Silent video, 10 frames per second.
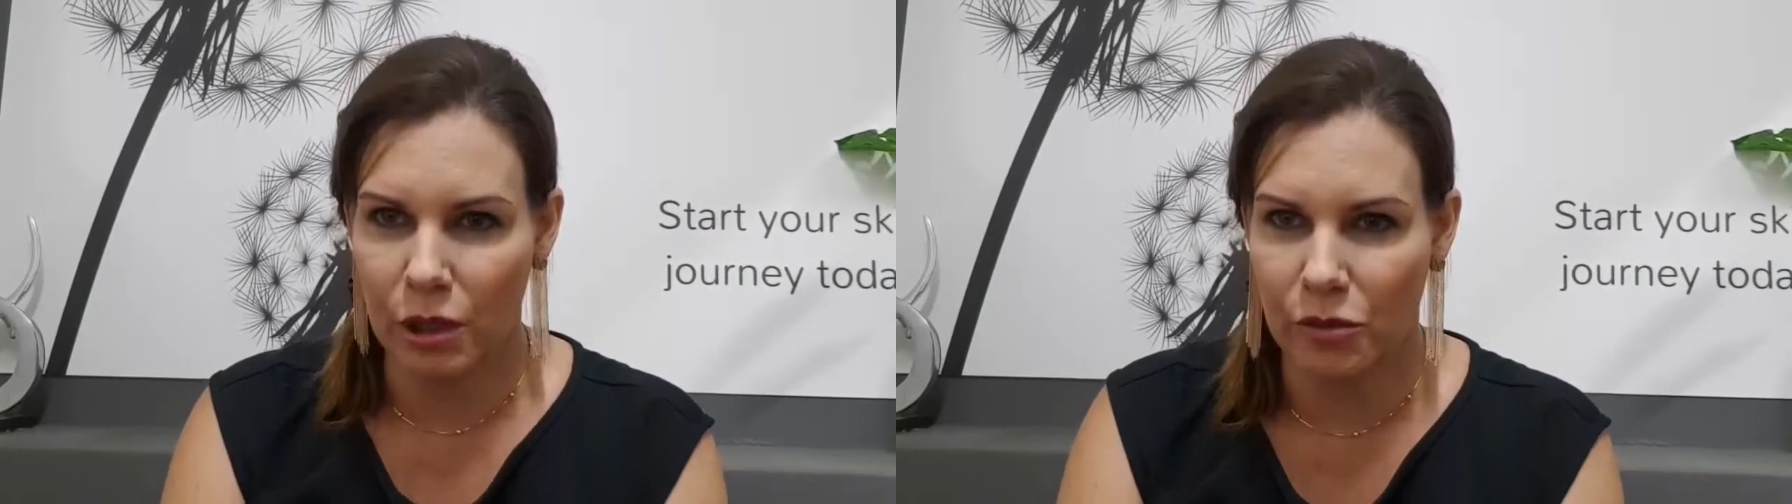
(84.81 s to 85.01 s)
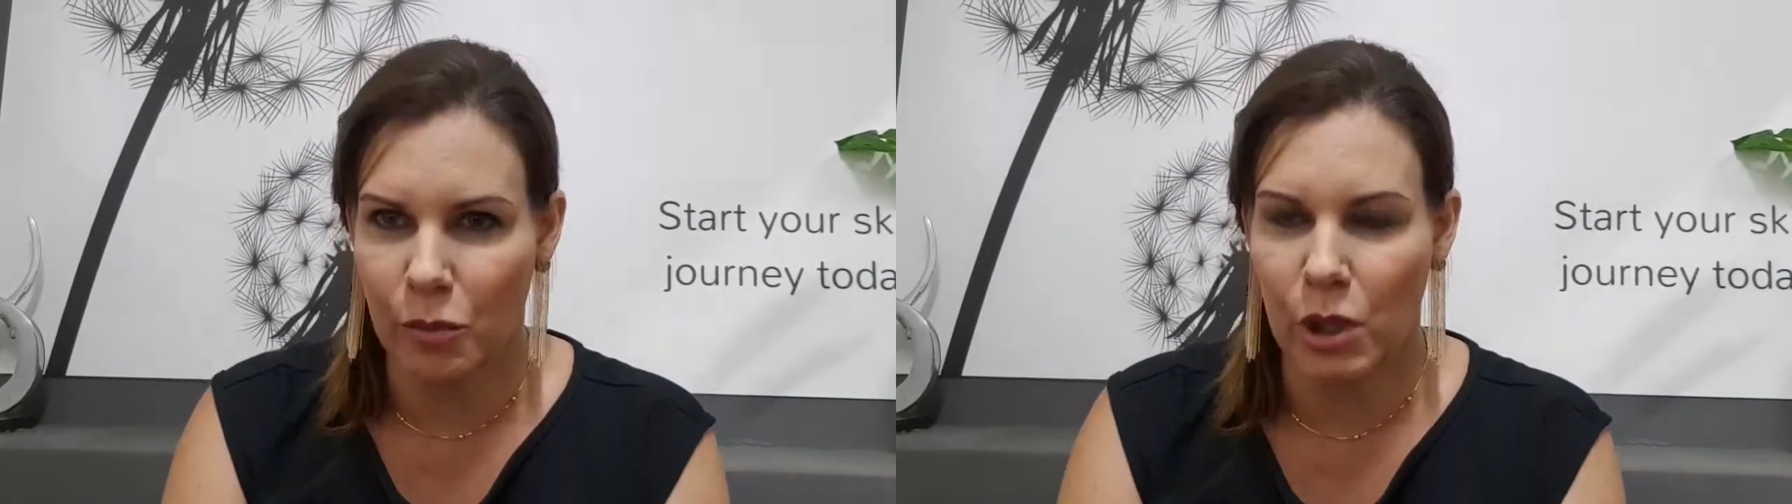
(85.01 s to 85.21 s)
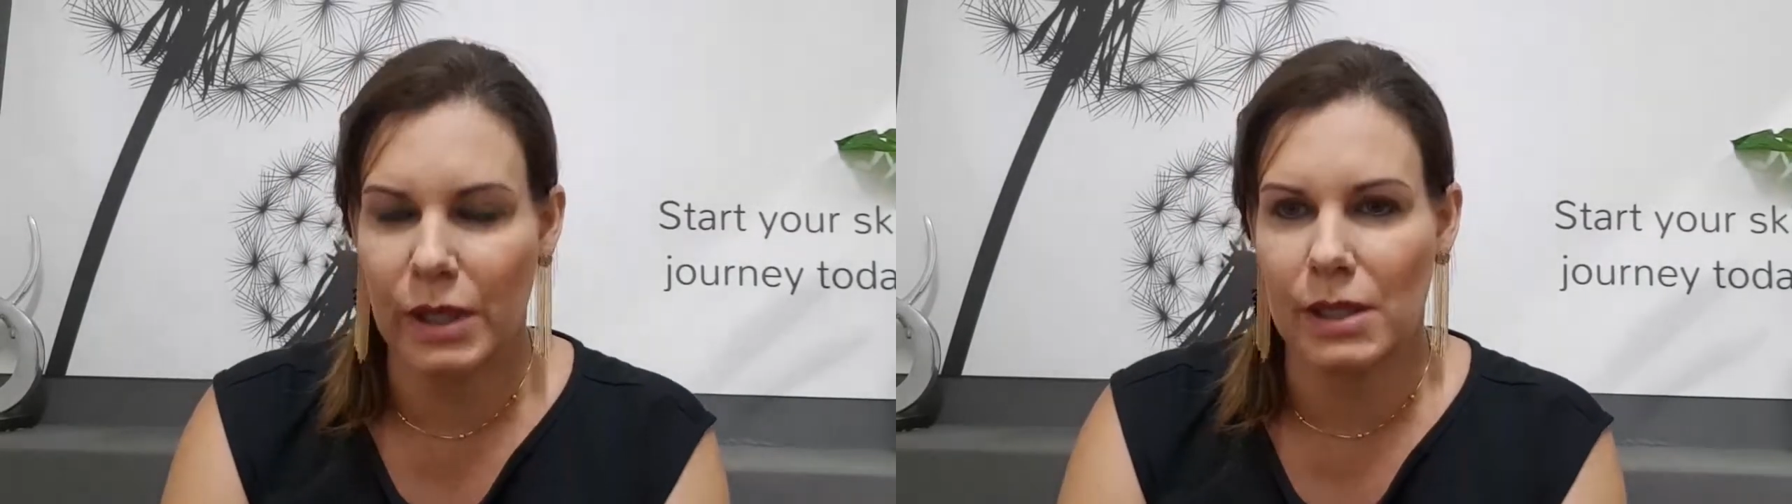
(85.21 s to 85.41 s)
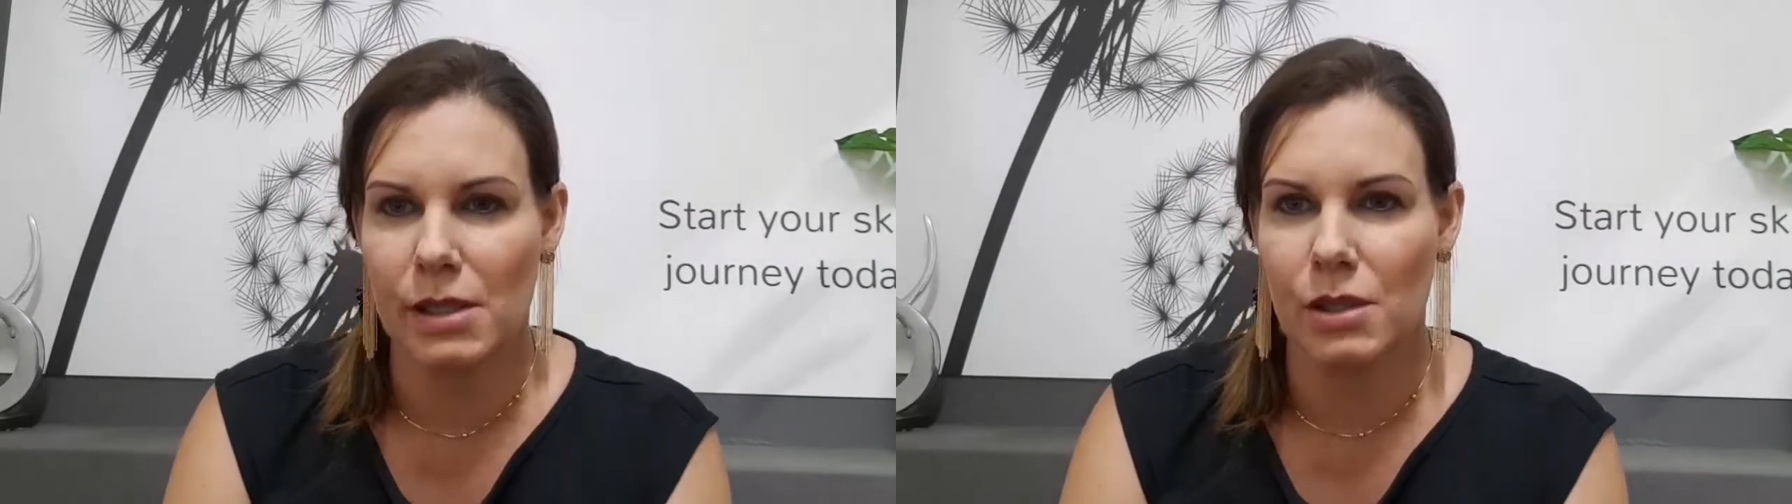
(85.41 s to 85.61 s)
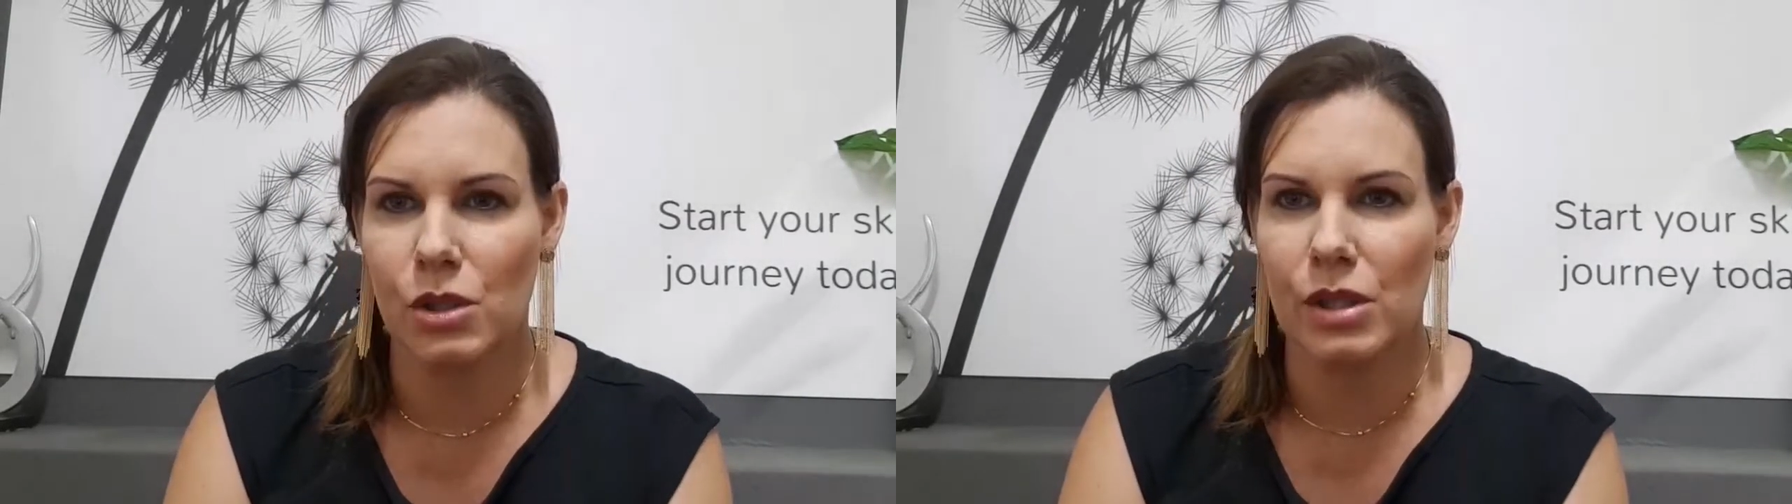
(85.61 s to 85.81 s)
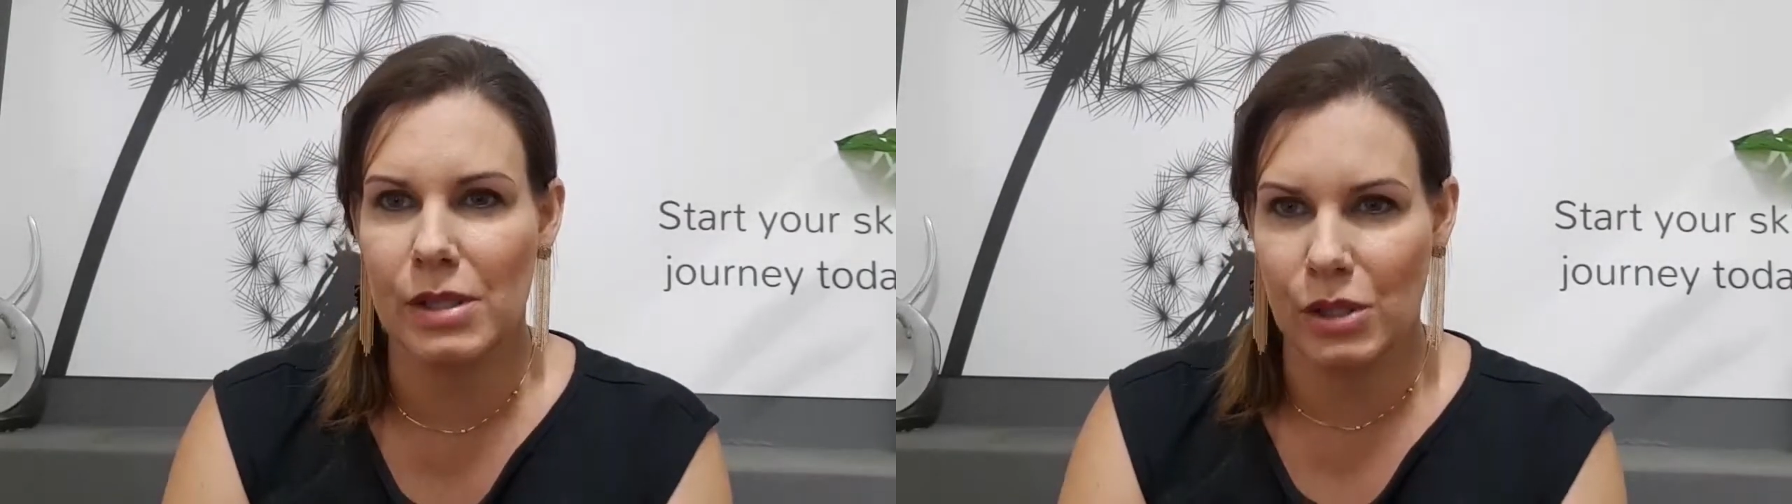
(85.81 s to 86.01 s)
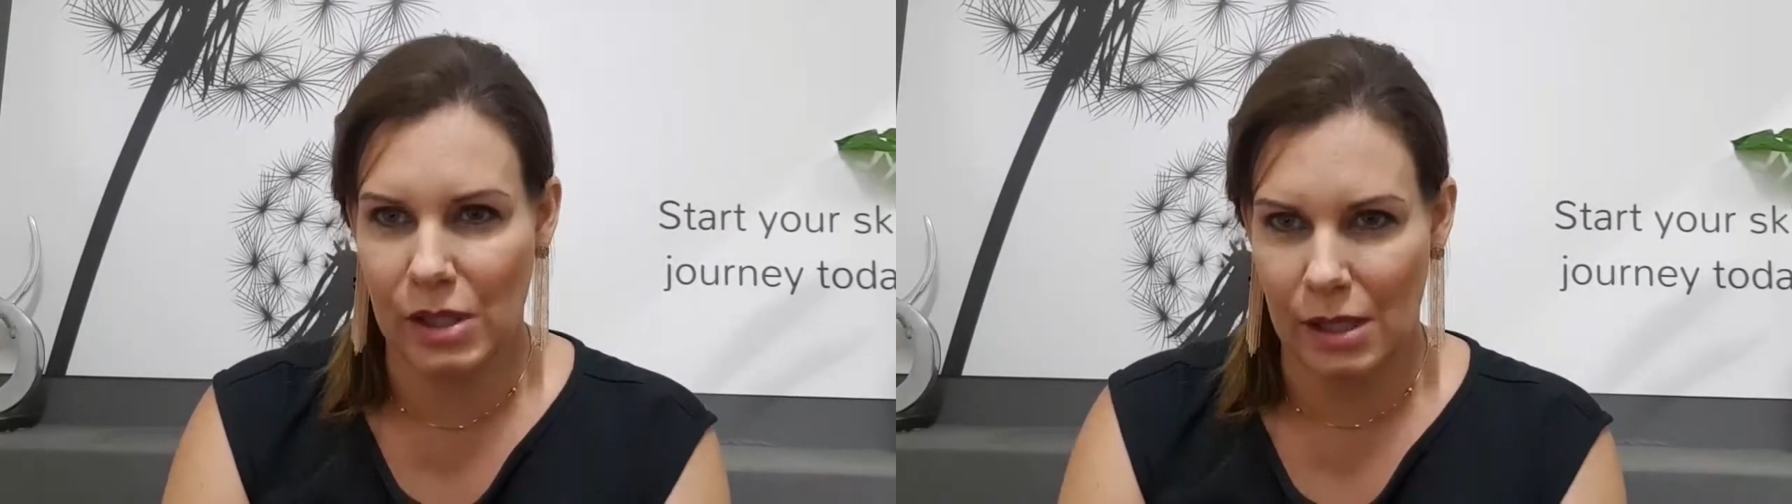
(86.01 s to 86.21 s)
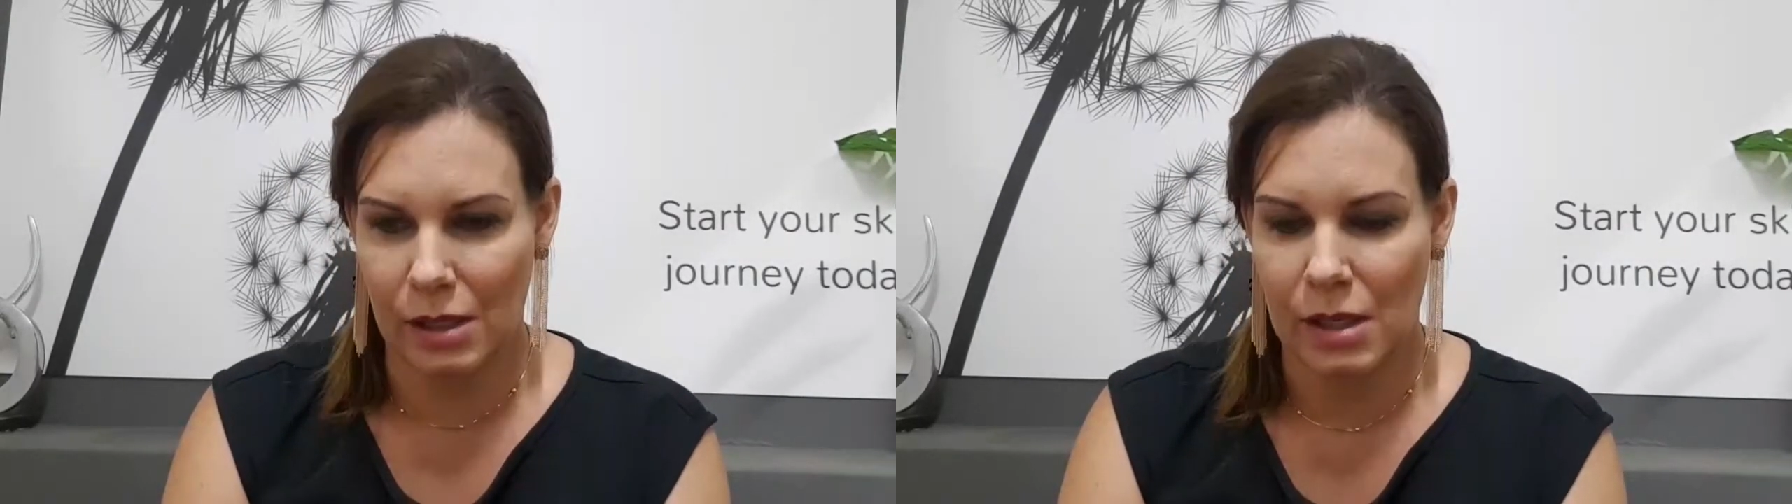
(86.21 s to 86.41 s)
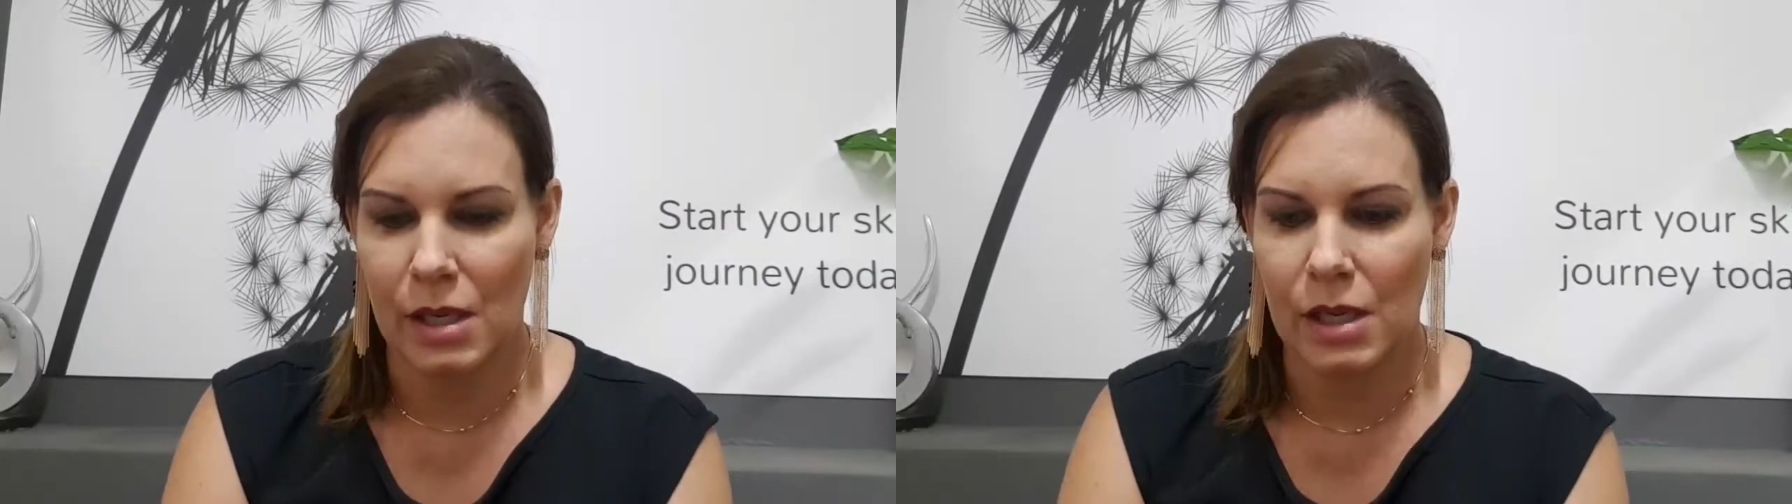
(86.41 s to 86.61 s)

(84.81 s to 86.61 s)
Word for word: of products into the skin.